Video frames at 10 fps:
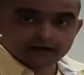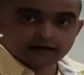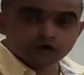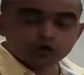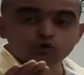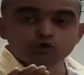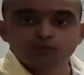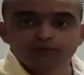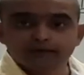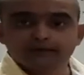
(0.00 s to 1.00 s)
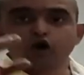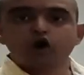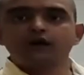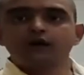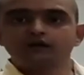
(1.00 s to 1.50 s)
and don't go
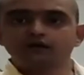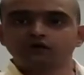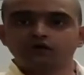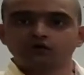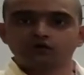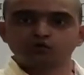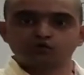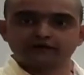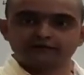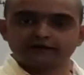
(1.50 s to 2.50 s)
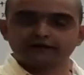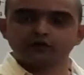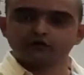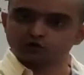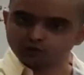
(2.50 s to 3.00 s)
beyond 270
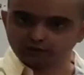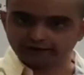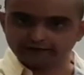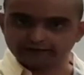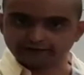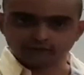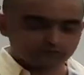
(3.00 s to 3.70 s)
or 280.